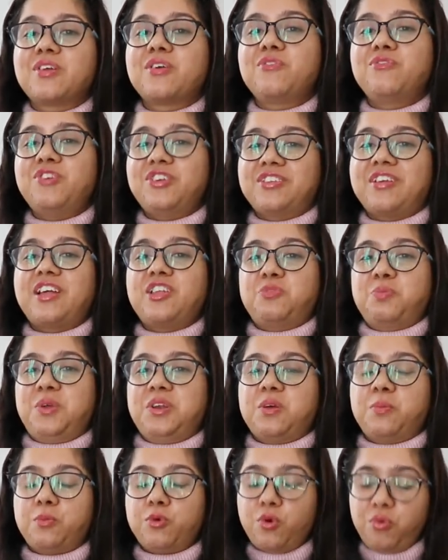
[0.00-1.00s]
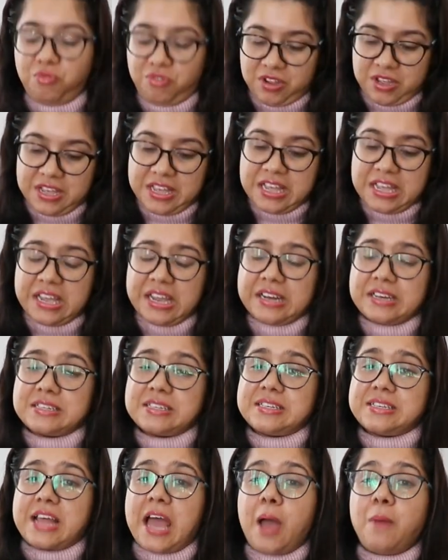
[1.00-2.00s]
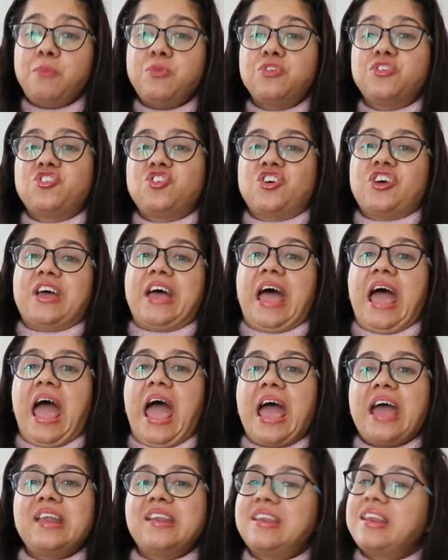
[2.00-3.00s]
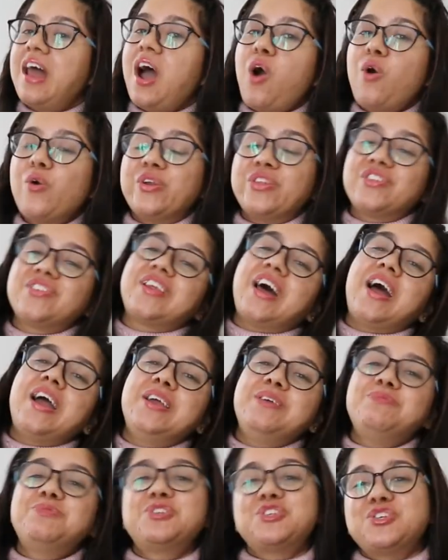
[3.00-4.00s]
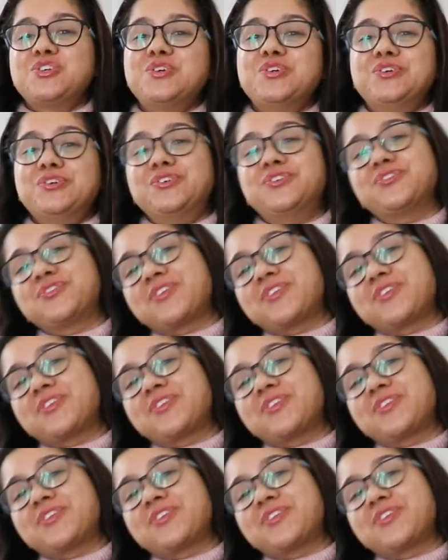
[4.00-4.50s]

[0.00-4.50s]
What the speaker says: visa has been approved, it's stamped, and now it's time to